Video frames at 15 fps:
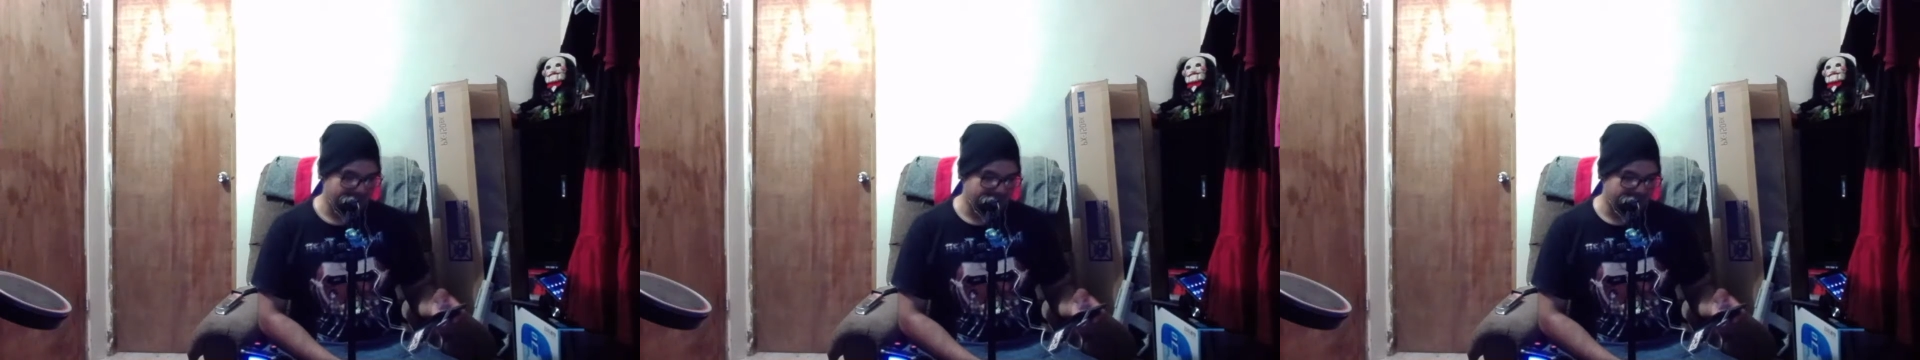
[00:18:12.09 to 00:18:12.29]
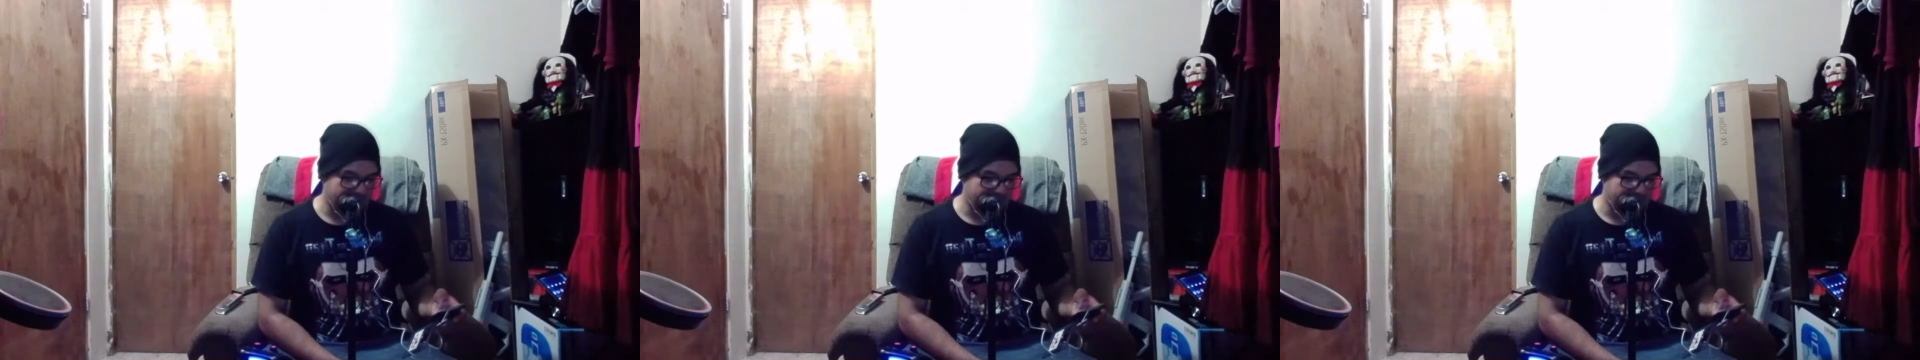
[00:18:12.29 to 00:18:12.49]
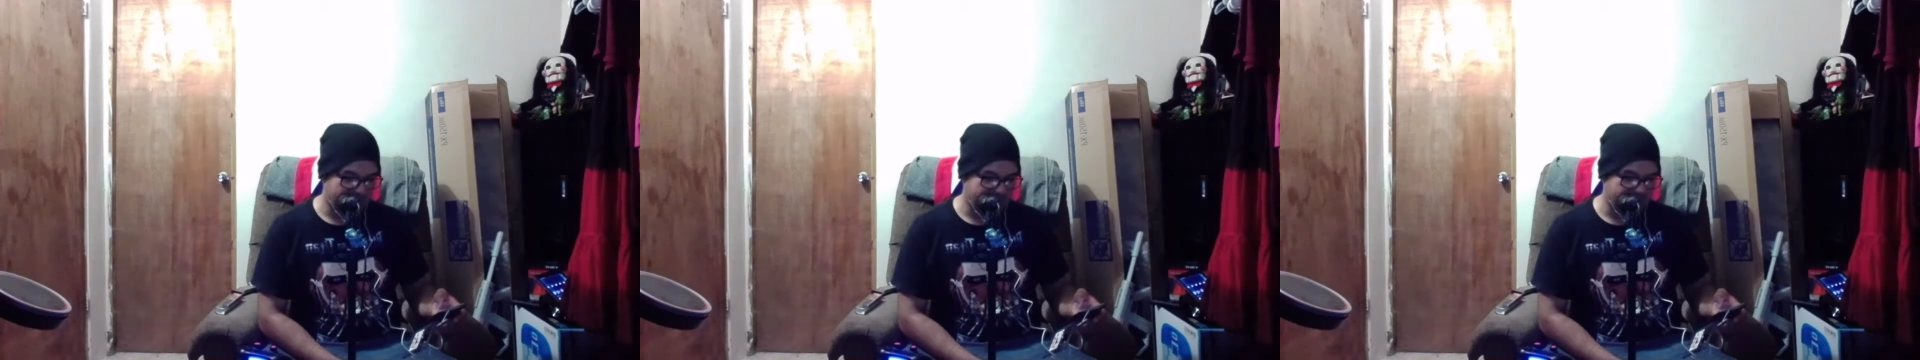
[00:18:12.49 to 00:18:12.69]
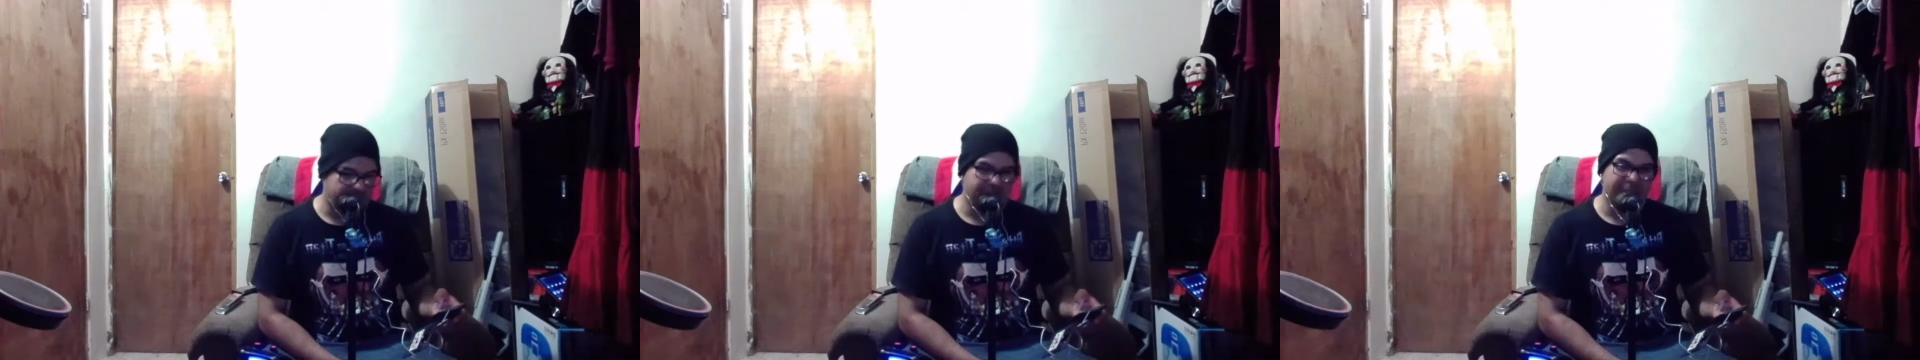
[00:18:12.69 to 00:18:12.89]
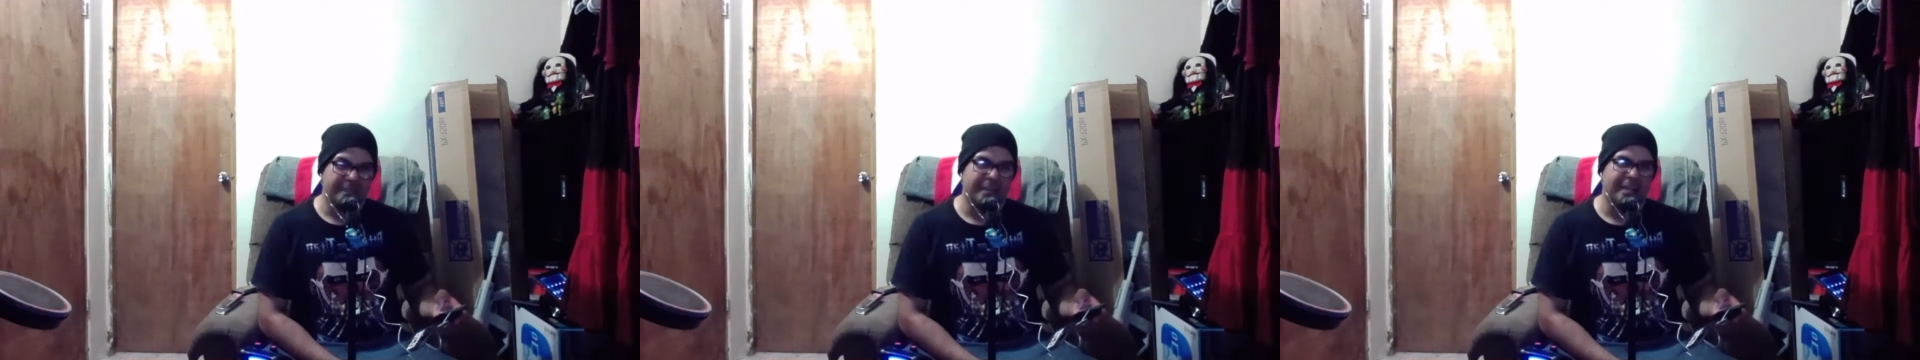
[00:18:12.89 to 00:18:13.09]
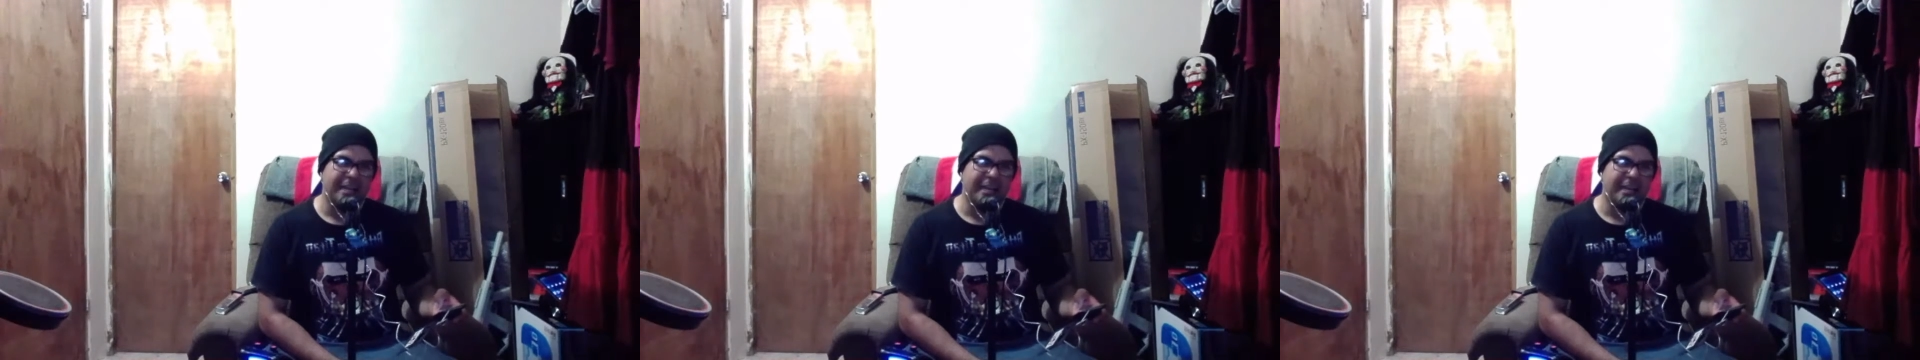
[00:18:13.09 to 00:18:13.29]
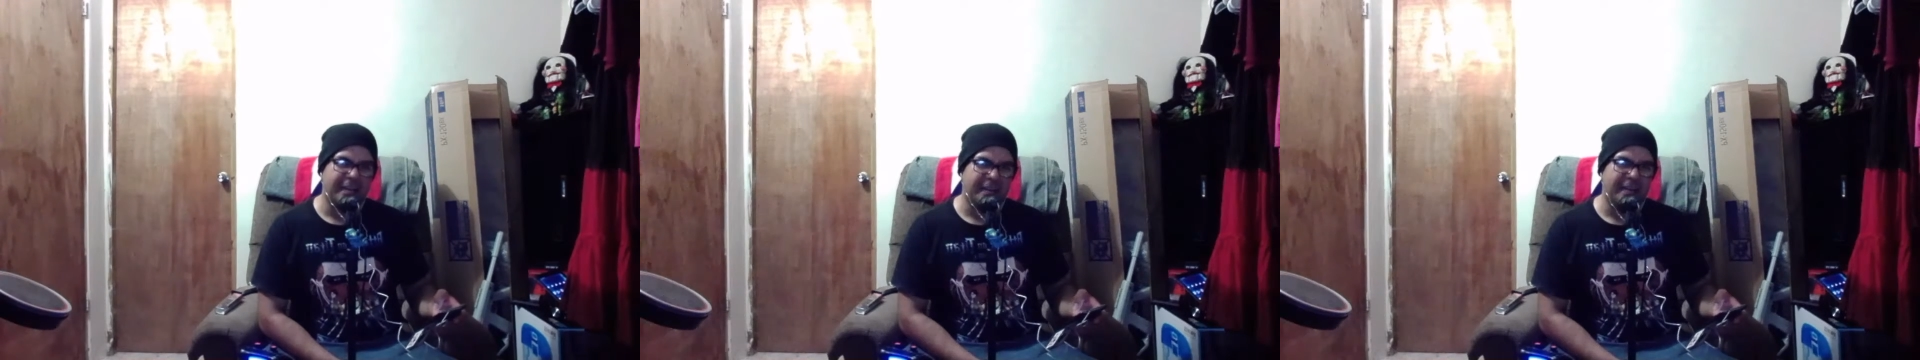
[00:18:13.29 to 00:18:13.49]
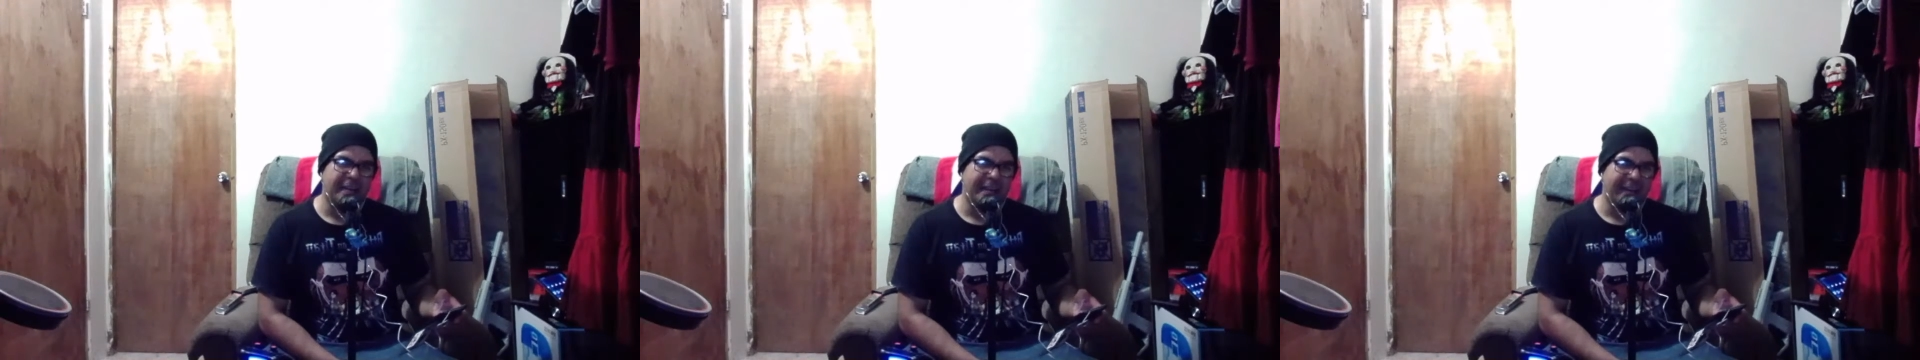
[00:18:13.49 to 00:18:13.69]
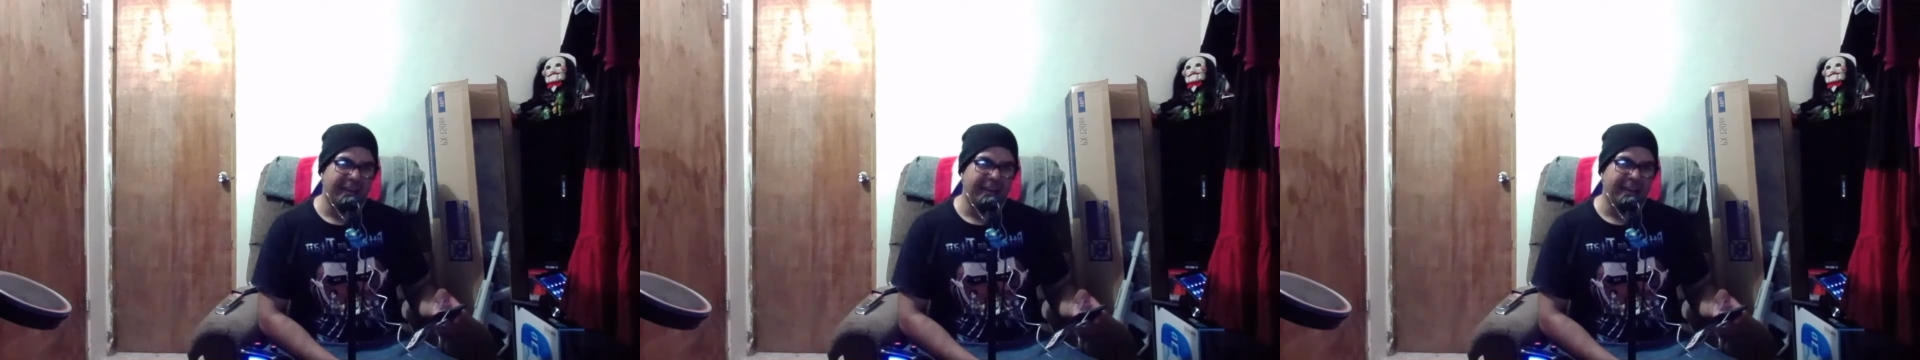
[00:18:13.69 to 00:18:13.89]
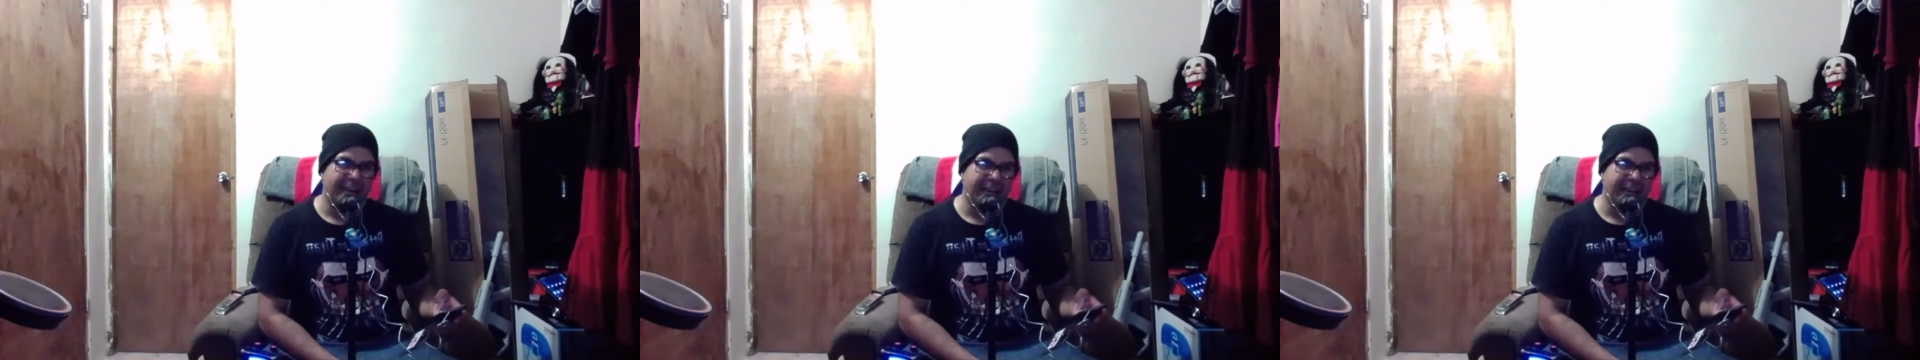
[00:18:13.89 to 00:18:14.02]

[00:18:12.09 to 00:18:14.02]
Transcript: Nothing is said.